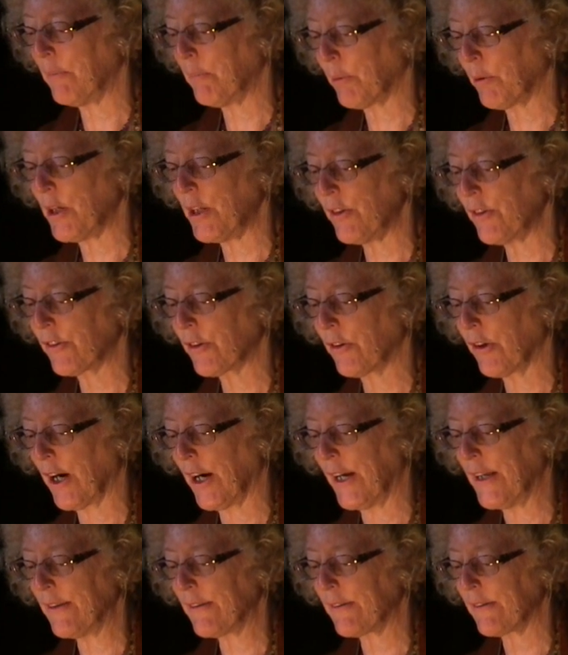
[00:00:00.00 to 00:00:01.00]
and preached
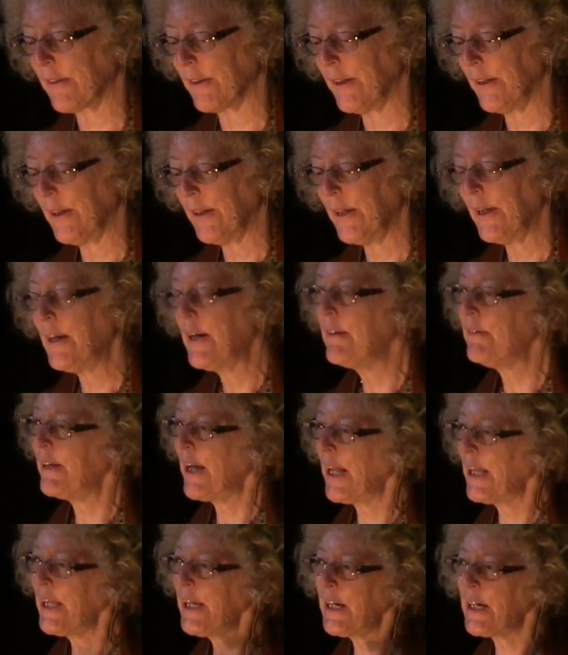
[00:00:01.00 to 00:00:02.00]
Christ,
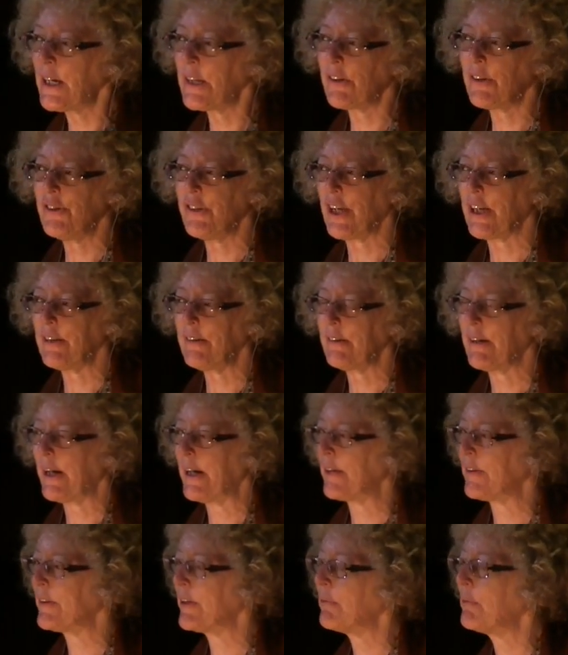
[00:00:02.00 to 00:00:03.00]
telling us
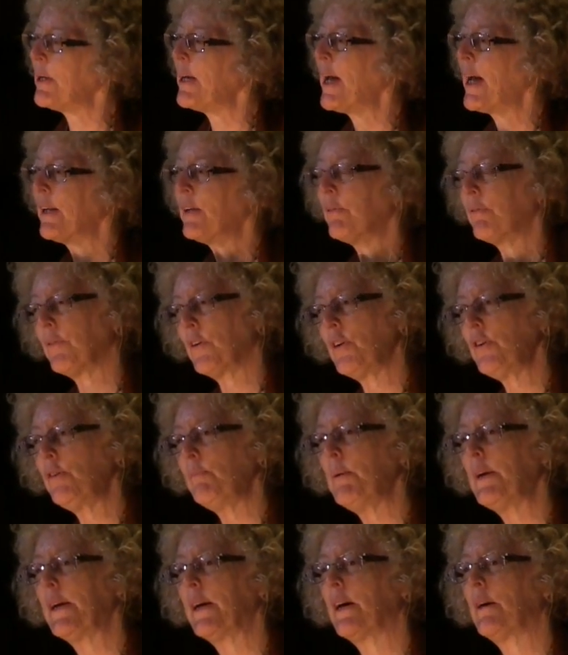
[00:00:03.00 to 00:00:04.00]
Gentiles that we had to
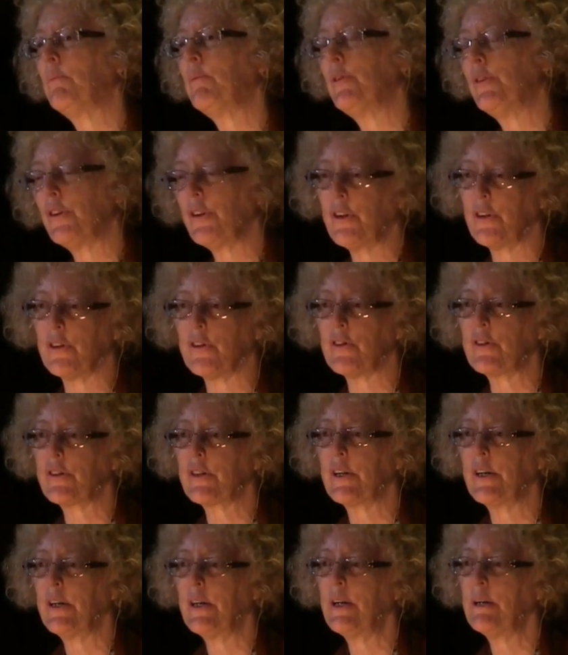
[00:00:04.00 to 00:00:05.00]
first become
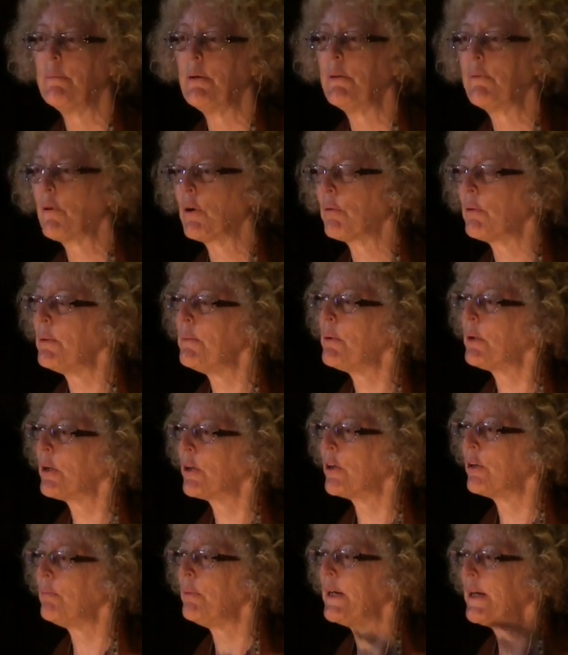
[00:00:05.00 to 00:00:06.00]
Jews before we
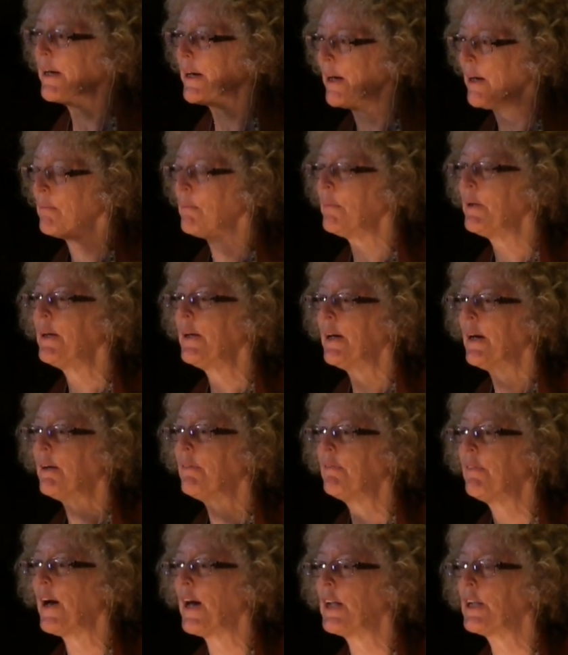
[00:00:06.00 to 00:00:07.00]
could become a
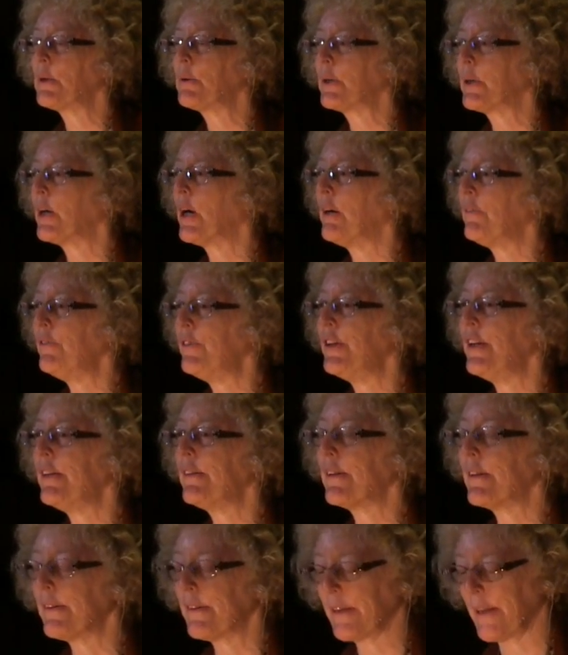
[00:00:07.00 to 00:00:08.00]
follower of
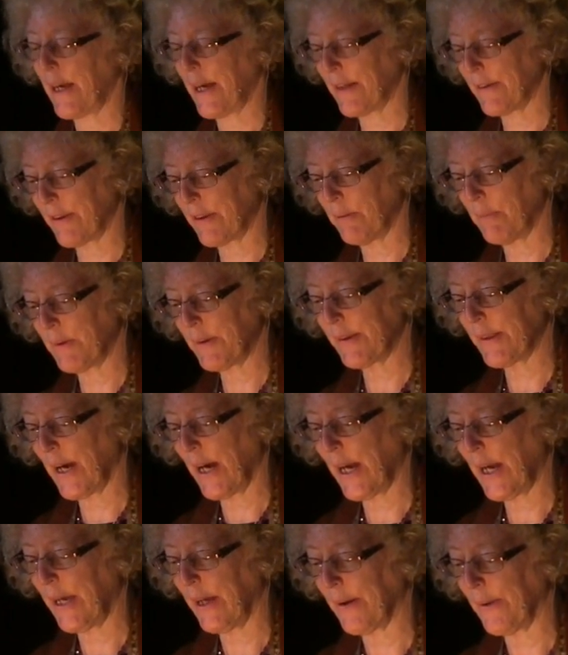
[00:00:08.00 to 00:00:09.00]
Jesus as the
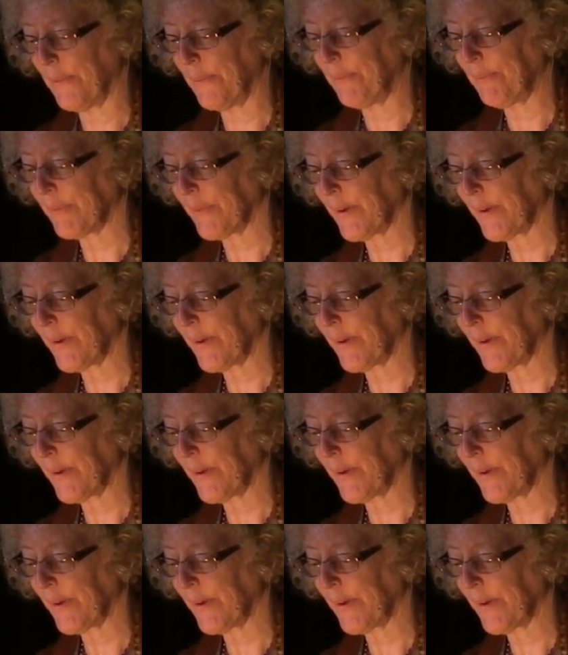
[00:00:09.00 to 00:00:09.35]
Messiah.